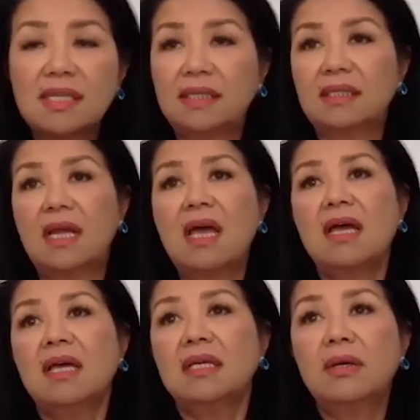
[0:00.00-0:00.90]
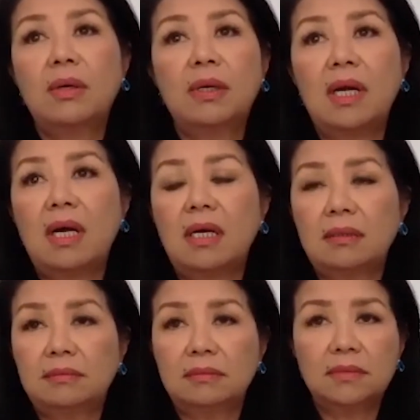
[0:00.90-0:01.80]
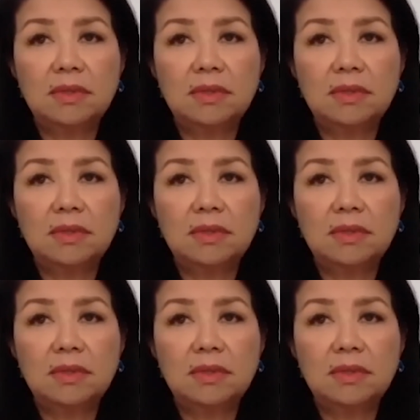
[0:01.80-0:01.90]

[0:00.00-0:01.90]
and your um,